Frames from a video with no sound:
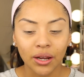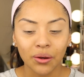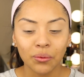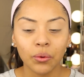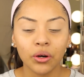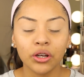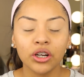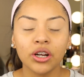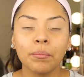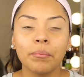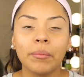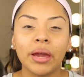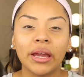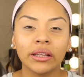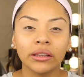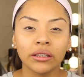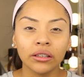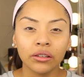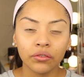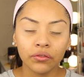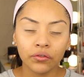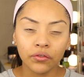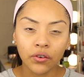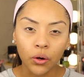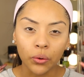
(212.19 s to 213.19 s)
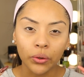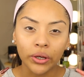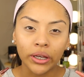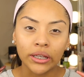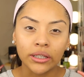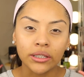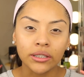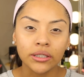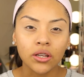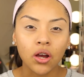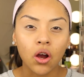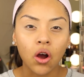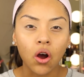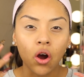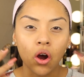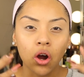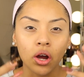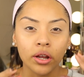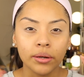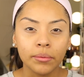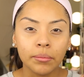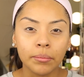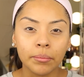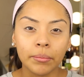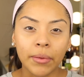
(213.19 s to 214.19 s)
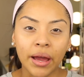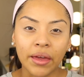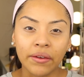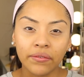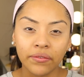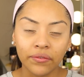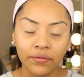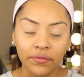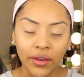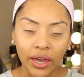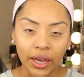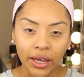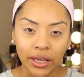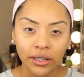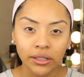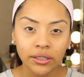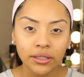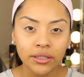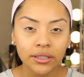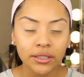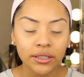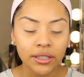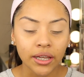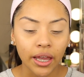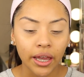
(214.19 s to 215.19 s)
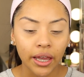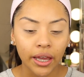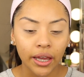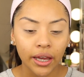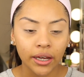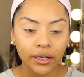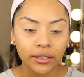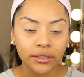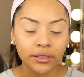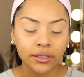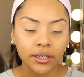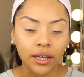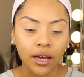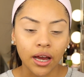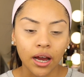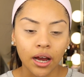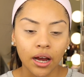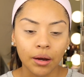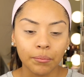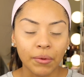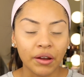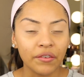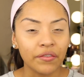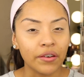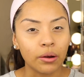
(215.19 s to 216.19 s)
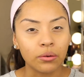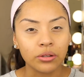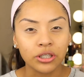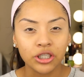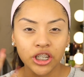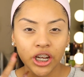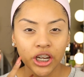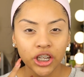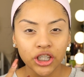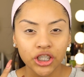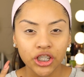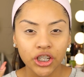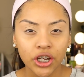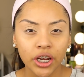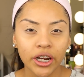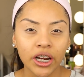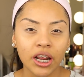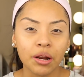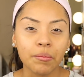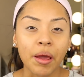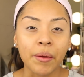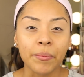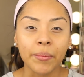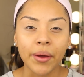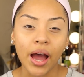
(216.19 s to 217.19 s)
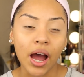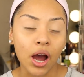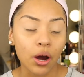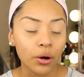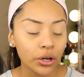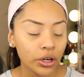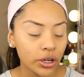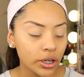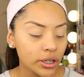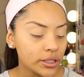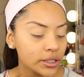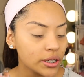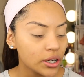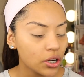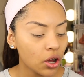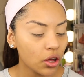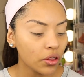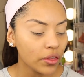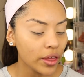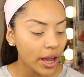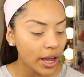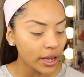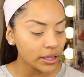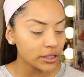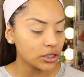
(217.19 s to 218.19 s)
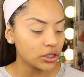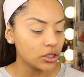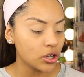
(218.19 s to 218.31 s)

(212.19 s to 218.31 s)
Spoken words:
I want to mainly focus on my face and my foundation and my powders and all that.